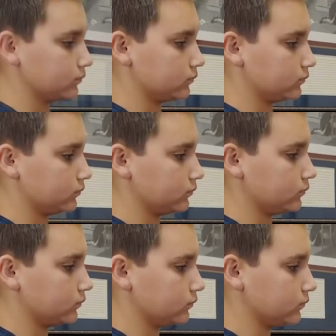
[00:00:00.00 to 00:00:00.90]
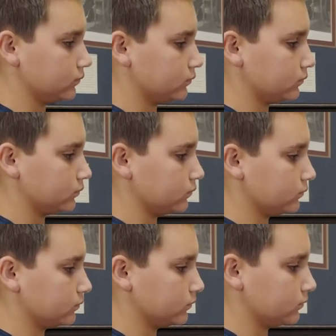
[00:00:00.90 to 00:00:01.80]

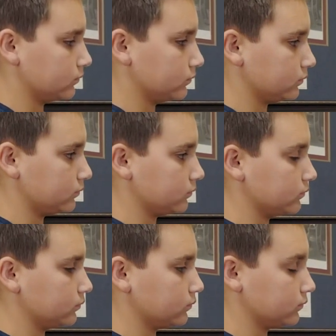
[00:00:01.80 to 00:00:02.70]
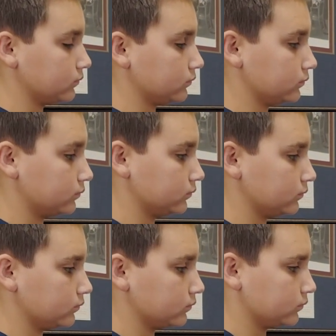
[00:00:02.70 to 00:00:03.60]

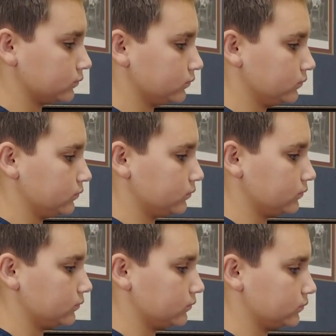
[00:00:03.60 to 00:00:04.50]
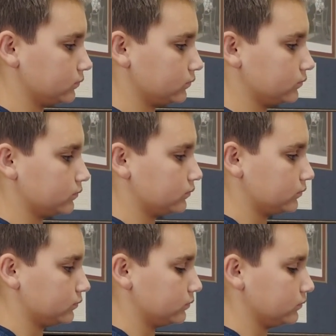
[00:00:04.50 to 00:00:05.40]

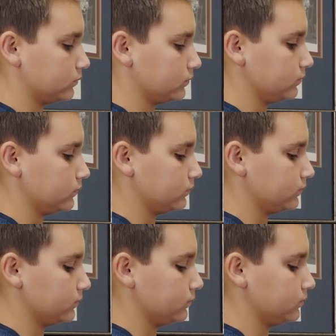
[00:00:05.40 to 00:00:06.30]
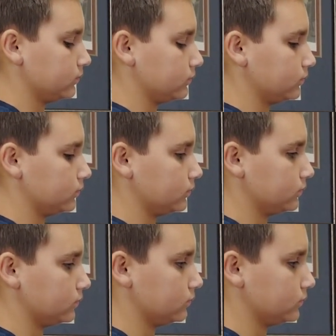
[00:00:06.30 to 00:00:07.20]

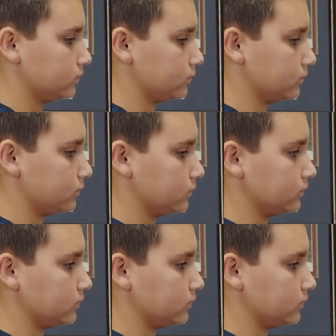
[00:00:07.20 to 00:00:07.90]
No words are spoken by the person on screen.